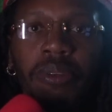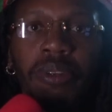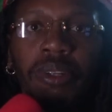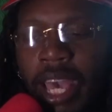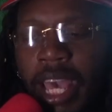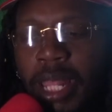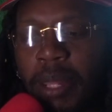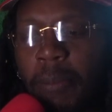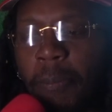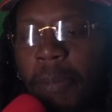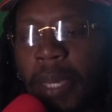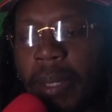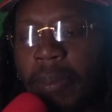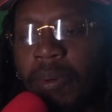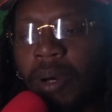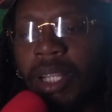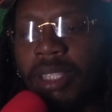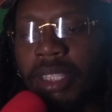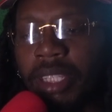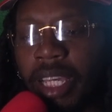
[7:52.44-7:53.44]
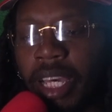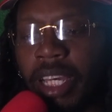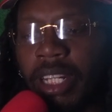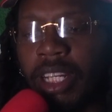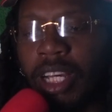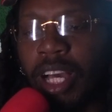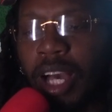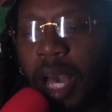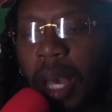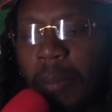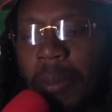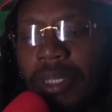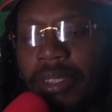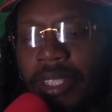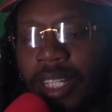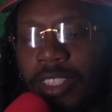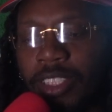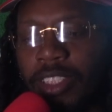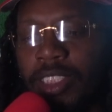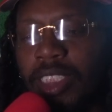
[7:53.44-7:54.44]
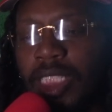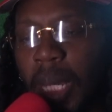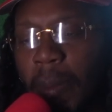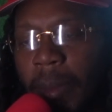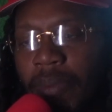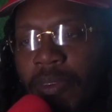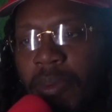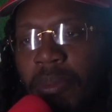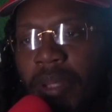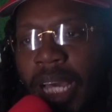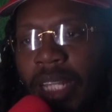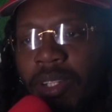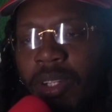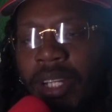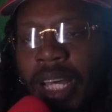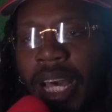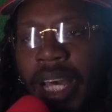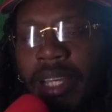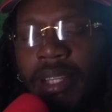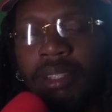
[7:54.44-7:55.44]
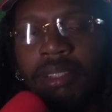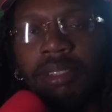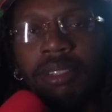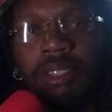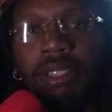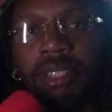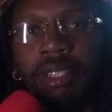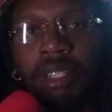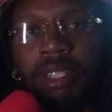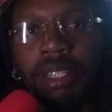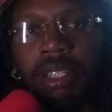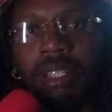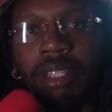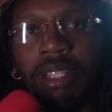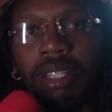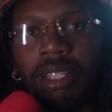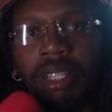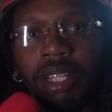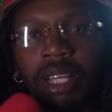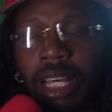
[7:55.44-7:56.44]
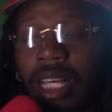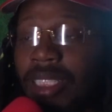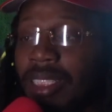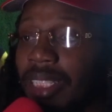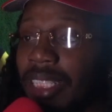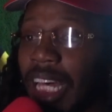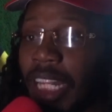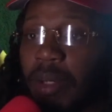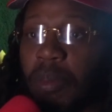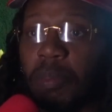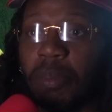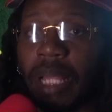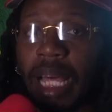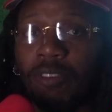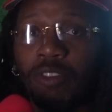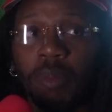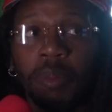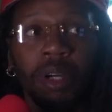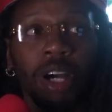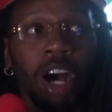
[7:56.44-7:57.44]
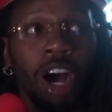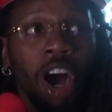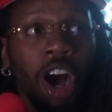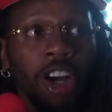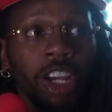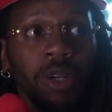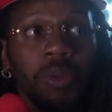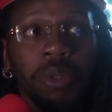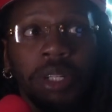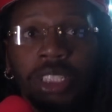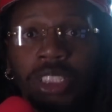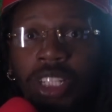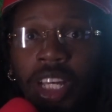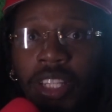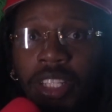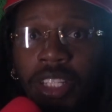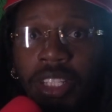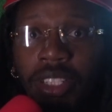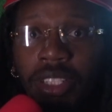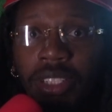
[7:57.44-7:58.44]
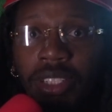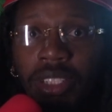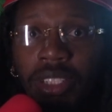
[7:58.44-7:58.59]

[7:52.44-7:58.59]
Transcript: And the people out there in the comment section, tell me if I'm lying or not. There's a lot of black women arguing with each other.